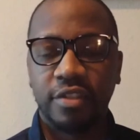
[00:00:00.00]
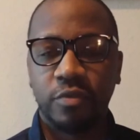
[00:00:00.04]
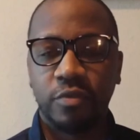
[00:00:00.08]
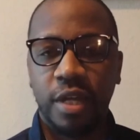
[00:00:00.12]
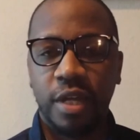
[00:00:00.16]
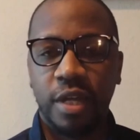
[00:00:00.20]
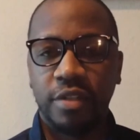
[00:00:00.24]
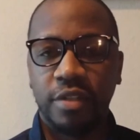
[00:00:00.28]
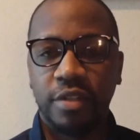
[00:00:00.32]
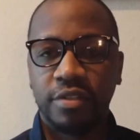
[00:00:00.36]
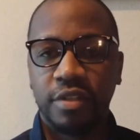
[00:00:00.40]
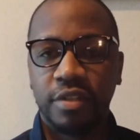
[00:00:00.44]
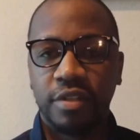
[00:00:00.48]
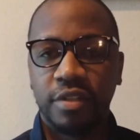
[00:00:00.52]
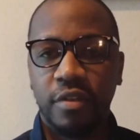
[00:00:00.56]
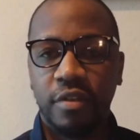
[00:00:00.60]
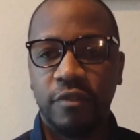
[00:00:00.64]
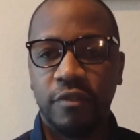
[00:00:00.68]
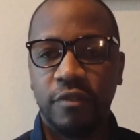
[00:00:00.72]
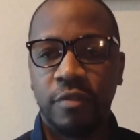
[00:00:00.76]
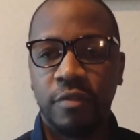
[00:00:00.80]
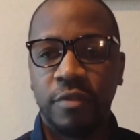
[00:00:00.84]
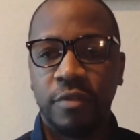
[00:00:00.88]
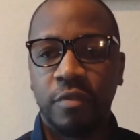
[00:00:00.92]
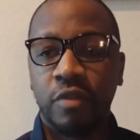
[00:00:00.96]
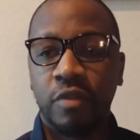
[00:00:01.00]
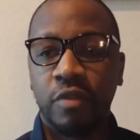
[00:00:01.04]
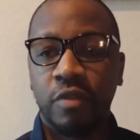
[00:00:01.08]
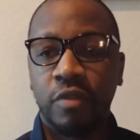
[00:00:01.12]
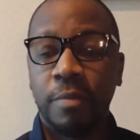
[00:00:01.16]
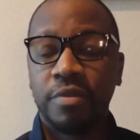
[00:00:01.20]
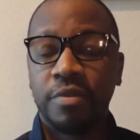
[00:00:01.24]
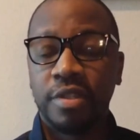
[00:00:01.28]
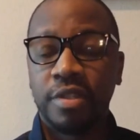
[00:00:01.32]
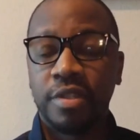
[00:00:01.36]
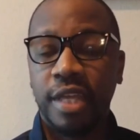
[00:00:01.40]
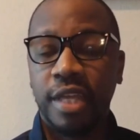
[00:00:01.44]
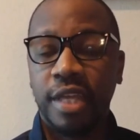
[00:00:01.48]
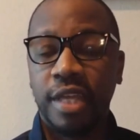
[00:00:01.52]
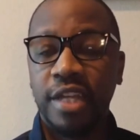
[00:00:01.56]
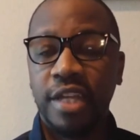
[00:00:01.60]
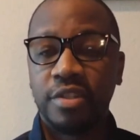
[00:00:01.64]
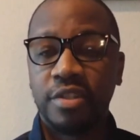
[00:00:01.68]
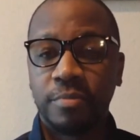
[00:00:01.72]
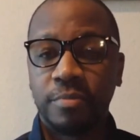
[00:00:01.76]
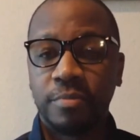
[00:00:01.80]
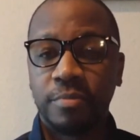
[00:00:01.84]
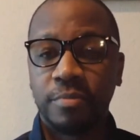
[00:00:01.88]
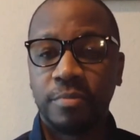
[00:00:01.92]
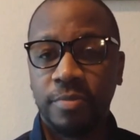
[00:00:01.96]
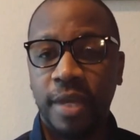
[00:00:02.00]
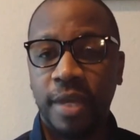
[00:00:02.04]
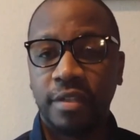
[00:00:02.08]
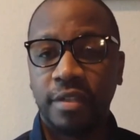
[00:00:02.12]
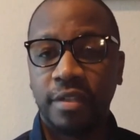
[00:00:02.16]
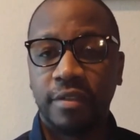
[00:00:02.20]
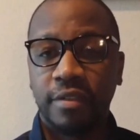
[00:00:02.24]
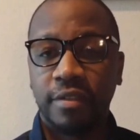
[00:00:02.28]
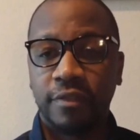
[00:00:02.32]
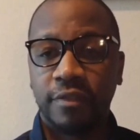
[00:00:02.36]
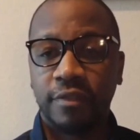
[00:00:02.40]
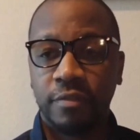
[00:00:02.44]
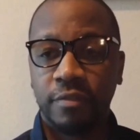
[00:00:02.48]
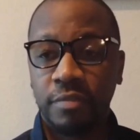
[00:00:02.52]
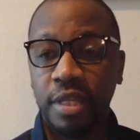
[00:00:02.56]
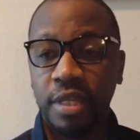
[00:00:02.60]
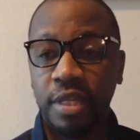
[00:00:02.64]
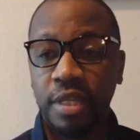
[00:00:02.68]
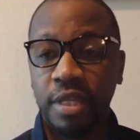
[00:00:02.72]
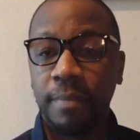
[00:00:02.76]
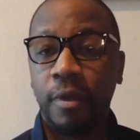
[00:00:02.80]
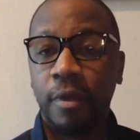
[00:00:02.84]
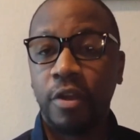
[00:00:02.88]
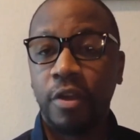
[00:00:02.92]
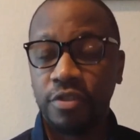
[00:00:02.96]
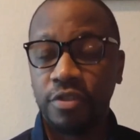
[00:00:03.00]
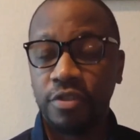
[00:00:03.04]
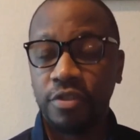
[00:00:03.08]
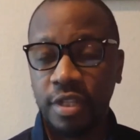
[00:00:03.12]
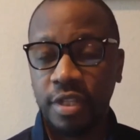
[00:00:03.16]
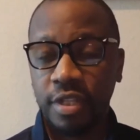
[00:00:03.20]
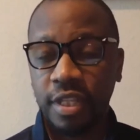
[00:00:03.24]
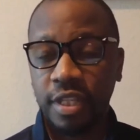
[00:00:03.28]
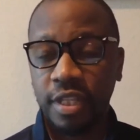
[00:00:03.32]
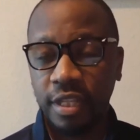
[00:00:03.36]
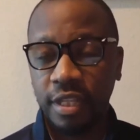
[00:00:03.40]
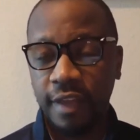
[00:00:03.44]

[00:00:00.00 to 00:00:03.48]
So from the representation perspective, for me personally,